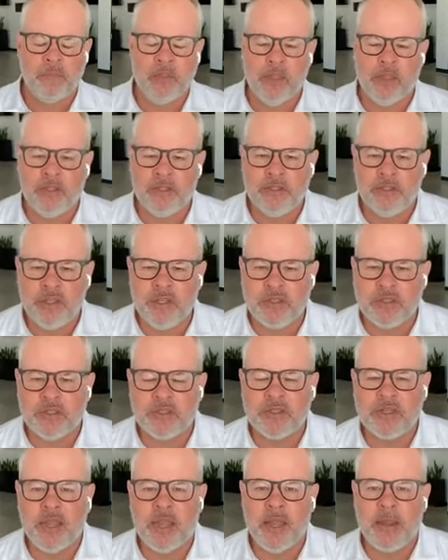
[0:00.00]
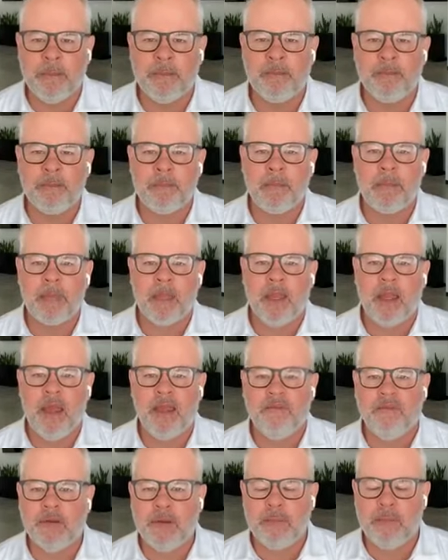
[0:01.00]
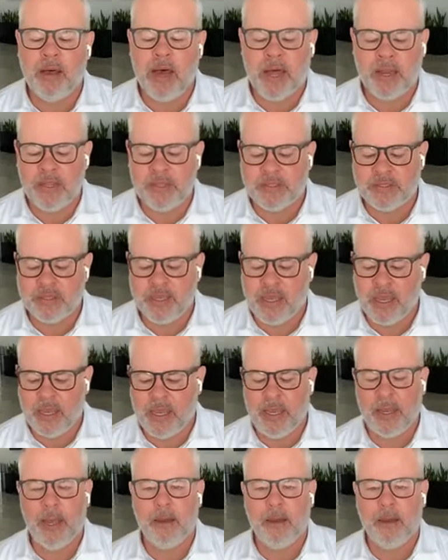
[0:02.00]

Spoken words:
And in Jesus' name, everybody said